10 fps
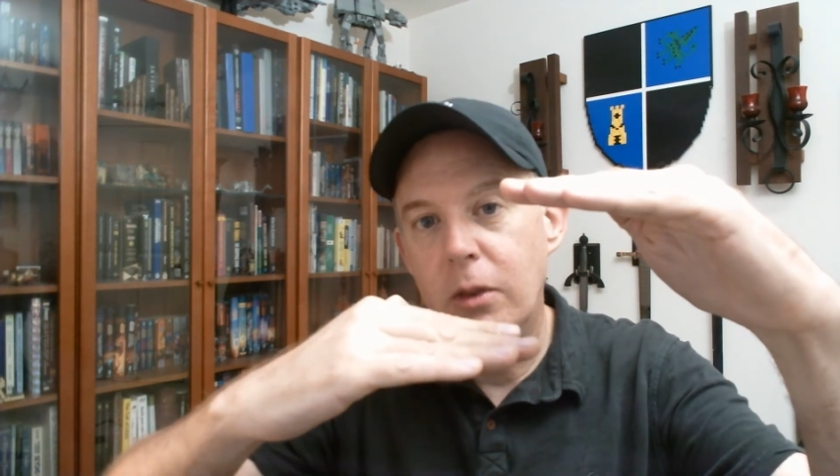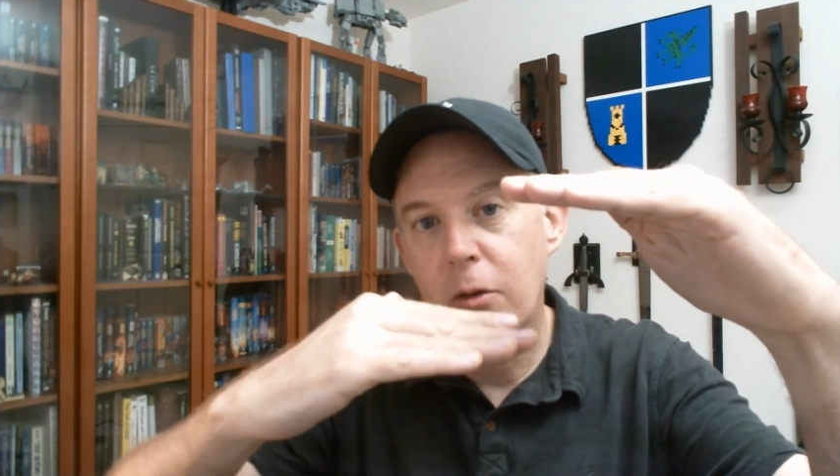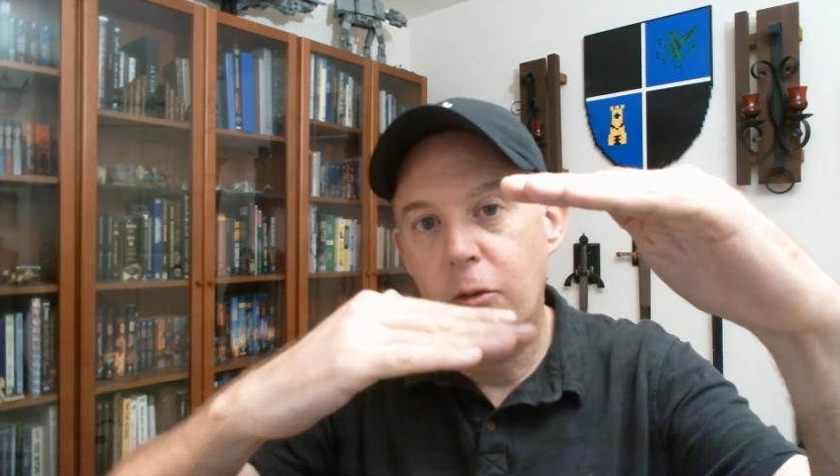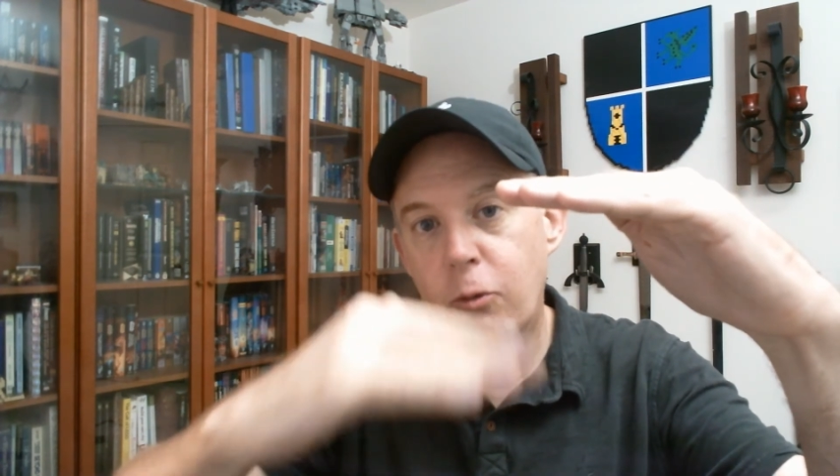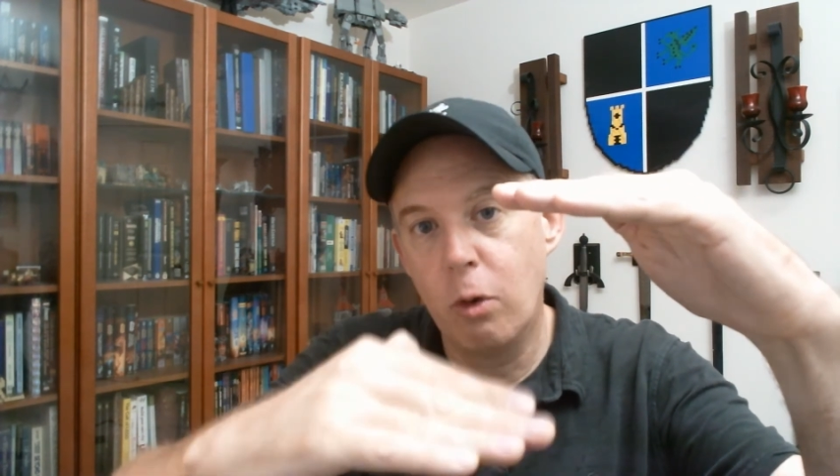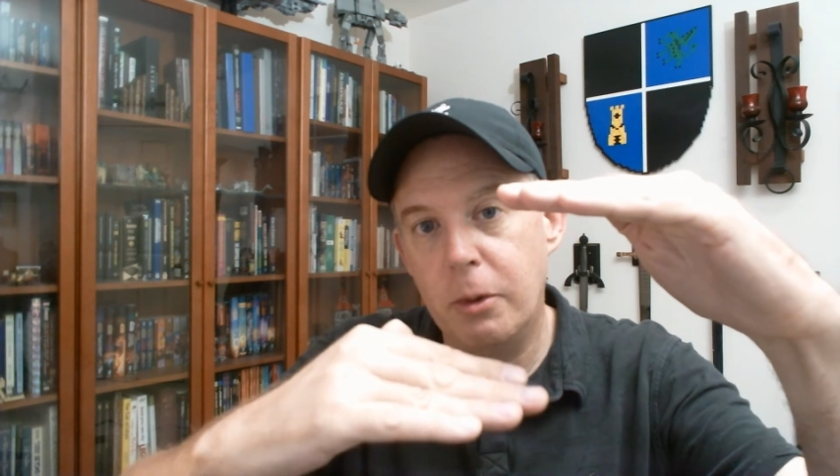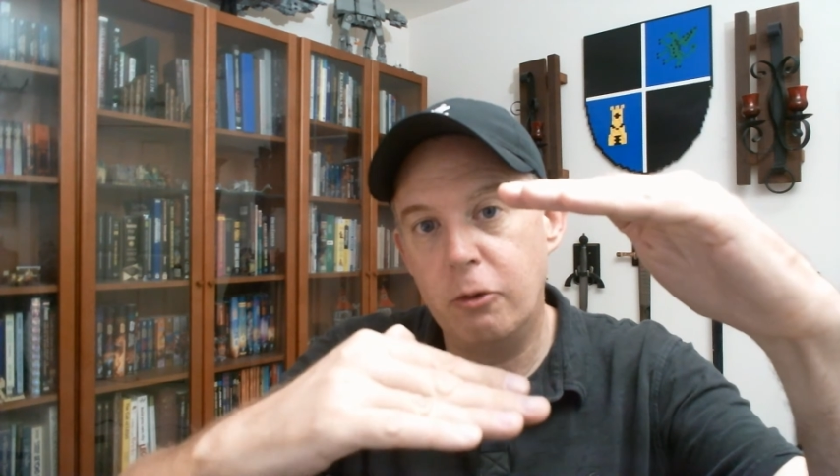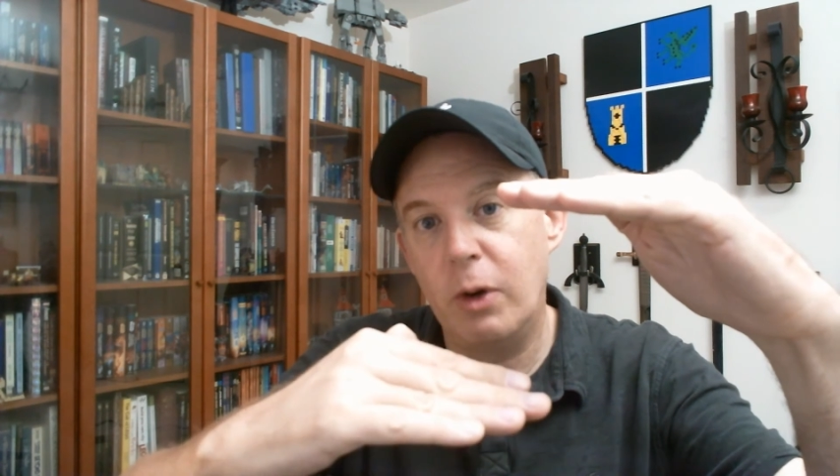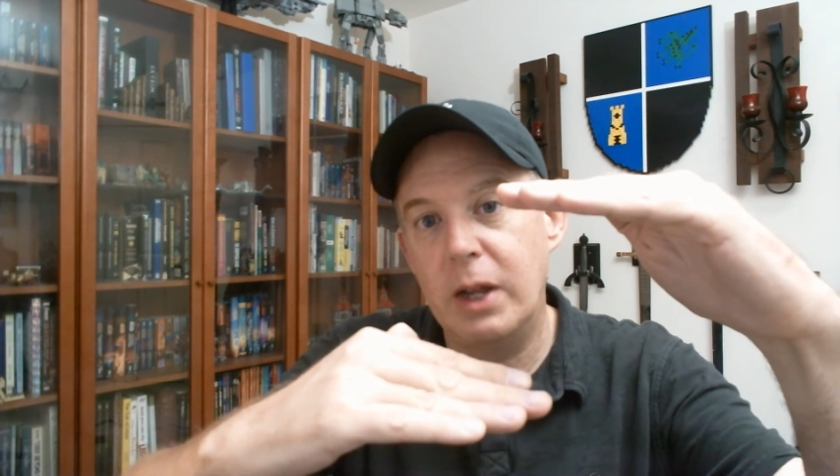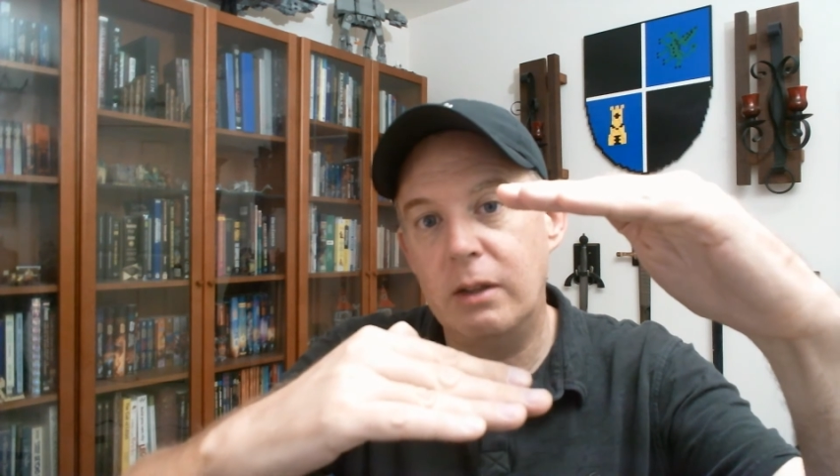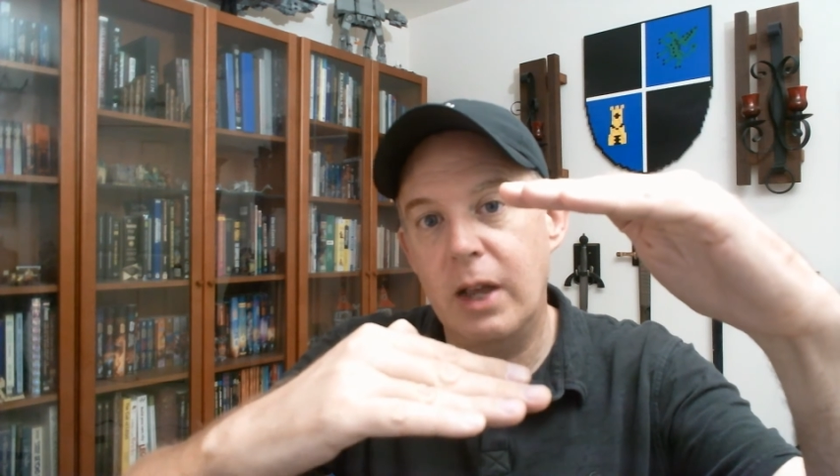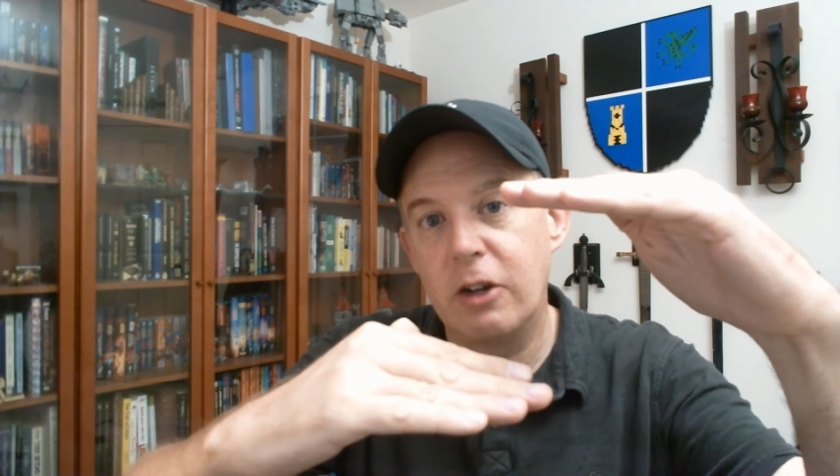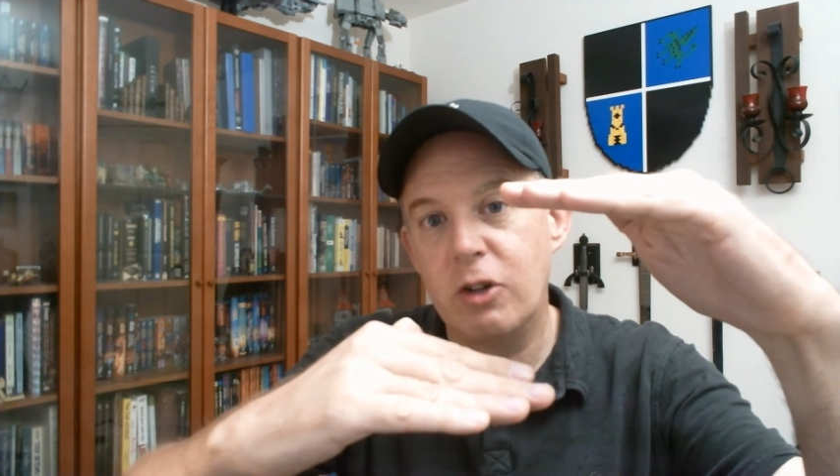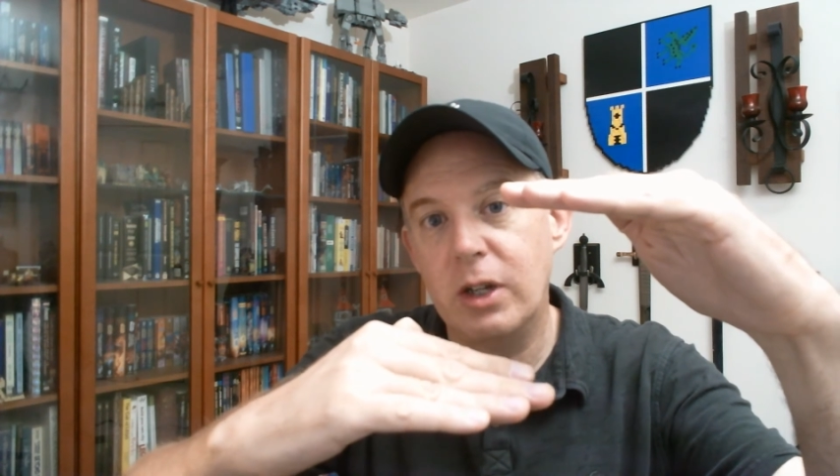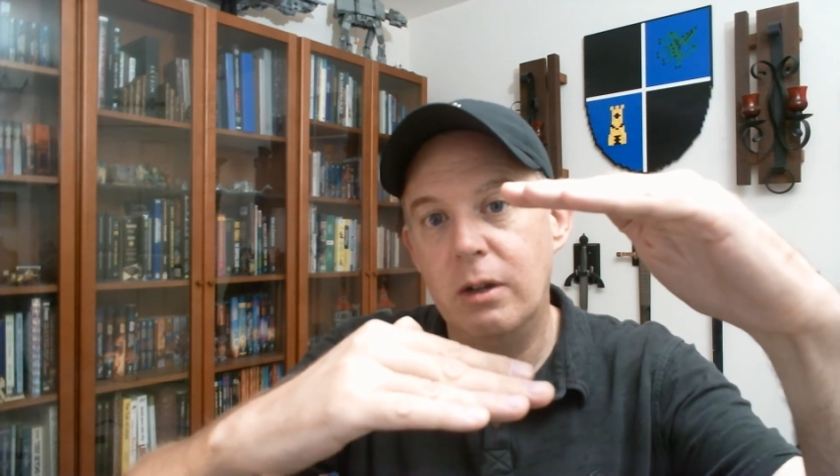the formal
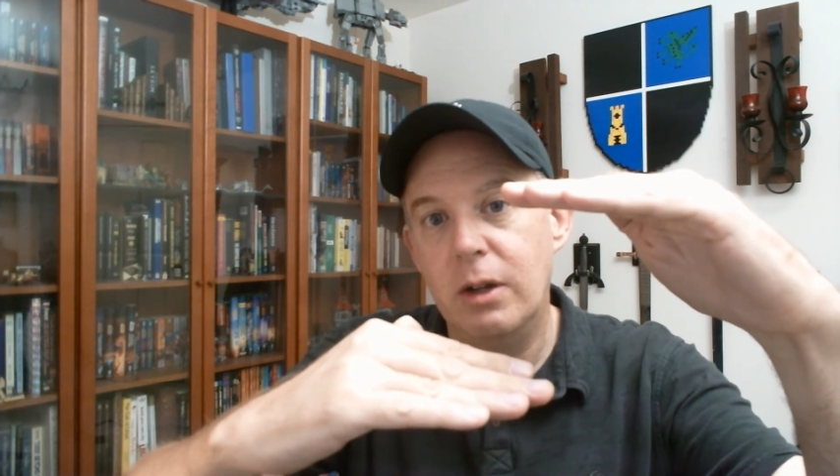transaction.